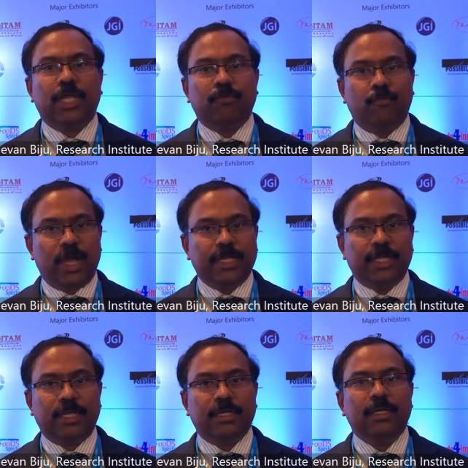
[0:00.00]

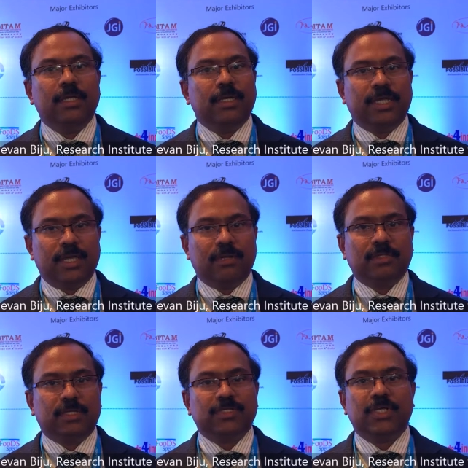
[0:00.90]
inviting
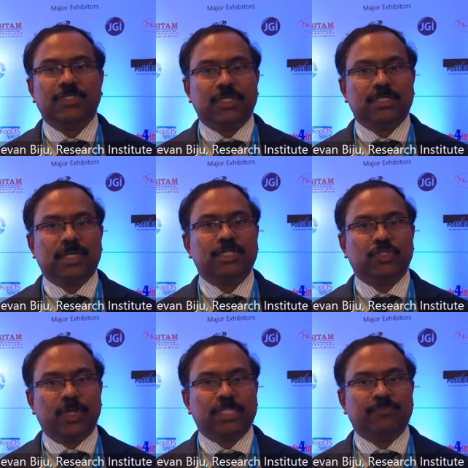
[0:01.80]
young researchers and
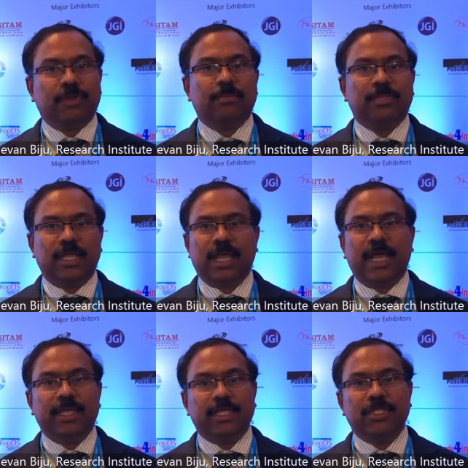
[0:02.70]
students from three
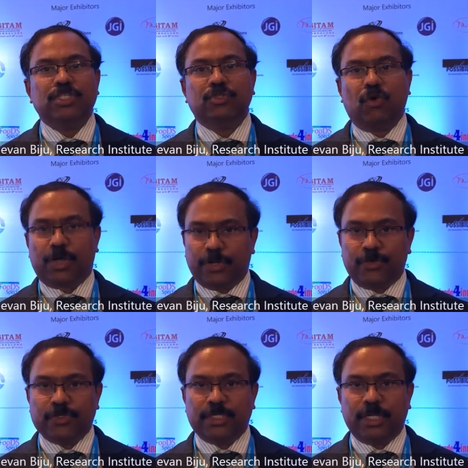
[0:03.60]
IITs to Hokkaido
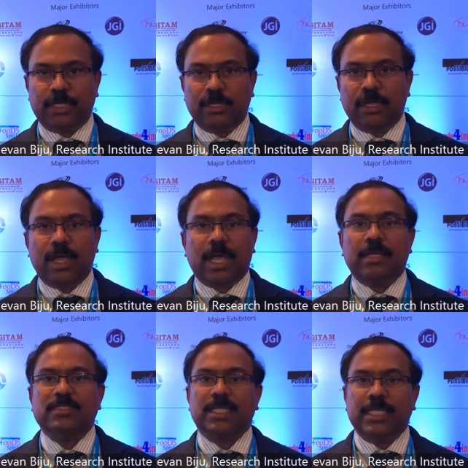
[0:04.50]
University
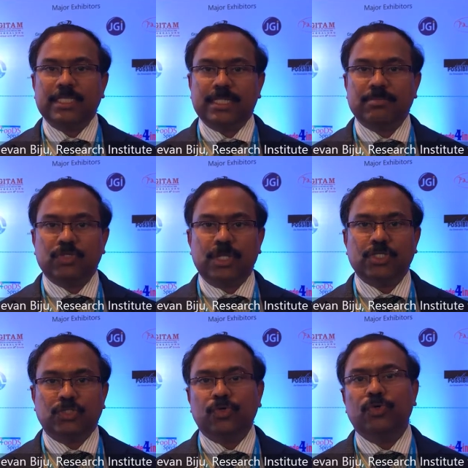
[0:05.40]
and sending some
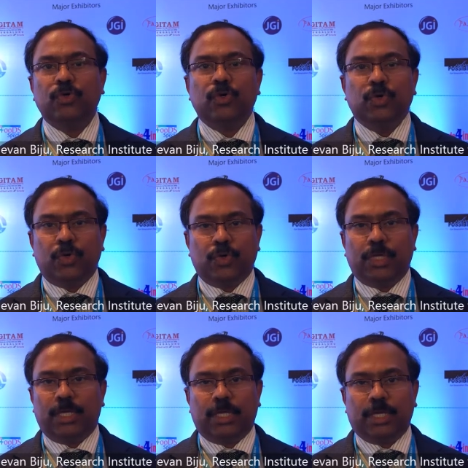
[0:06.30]
students to uh,
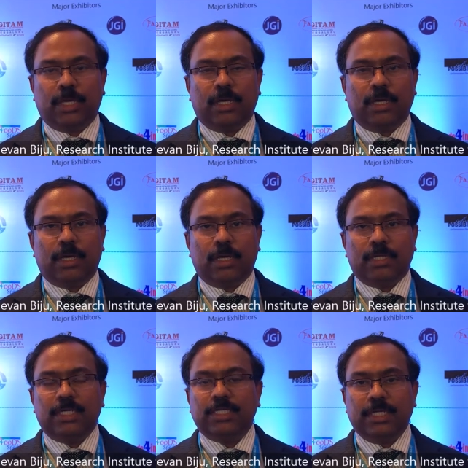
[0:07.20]

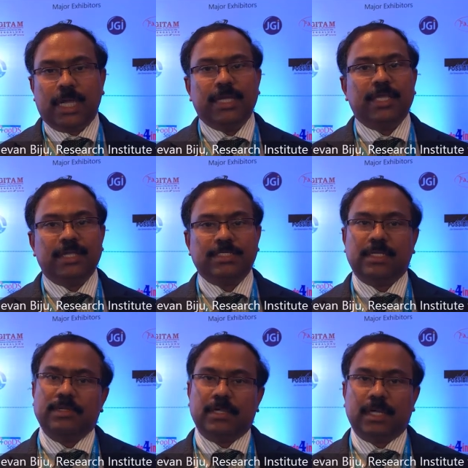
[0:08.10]
the IITs
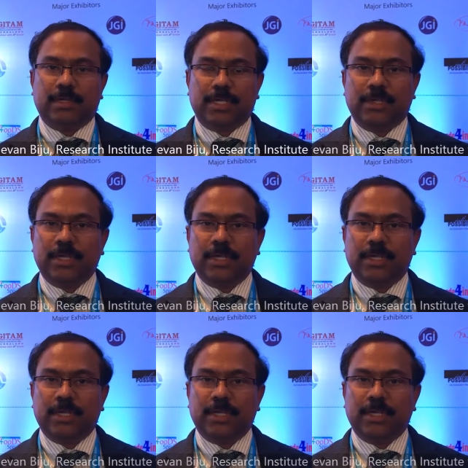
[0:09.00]
in, eh, in